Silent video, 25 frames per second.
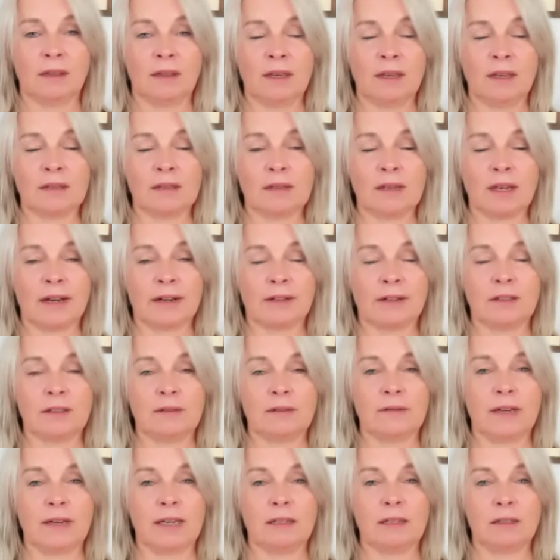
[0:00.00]
That's
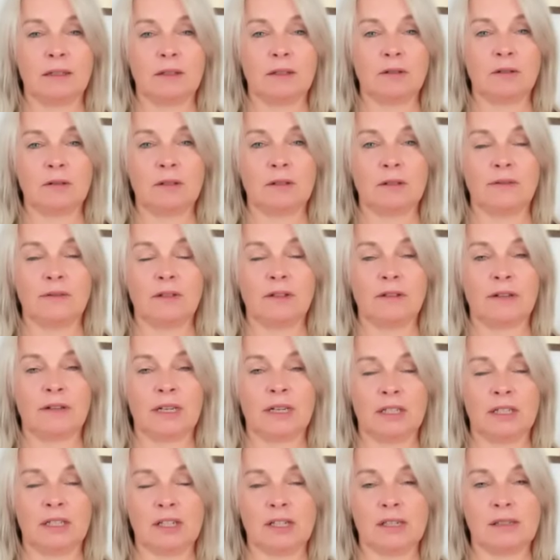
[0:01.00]
activated all of your
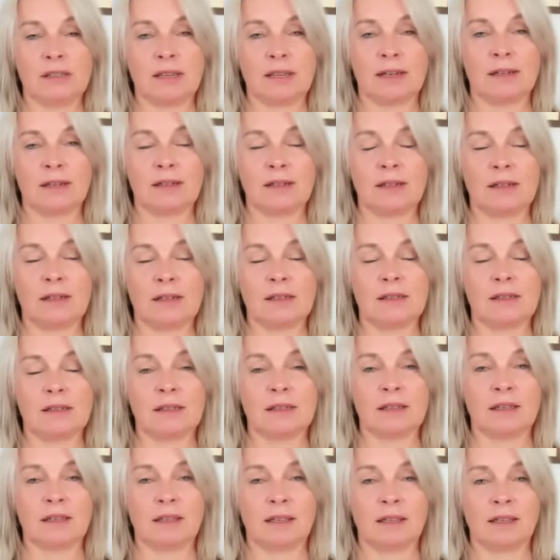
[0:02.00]
energy centers,